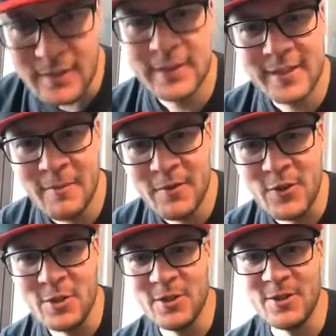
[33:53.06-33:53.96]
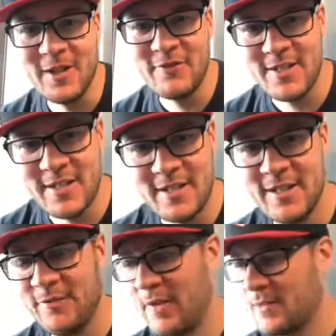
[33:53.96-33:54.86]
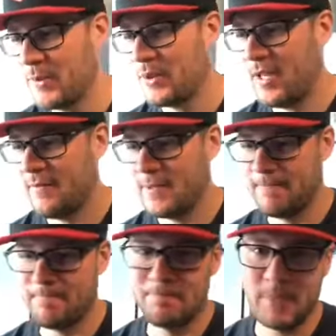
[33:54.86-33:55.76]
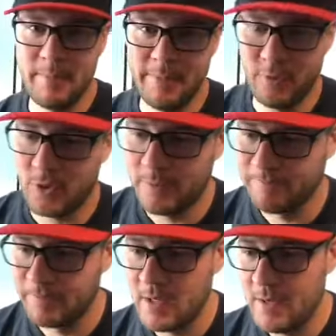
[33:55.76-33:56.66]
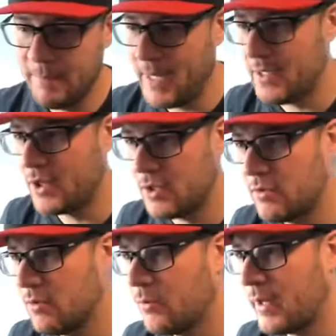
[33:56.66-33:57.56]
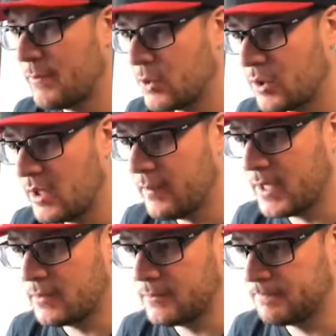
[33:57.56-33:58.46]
Some of you who have seen these Facebook Lives before may know what I'm talking about.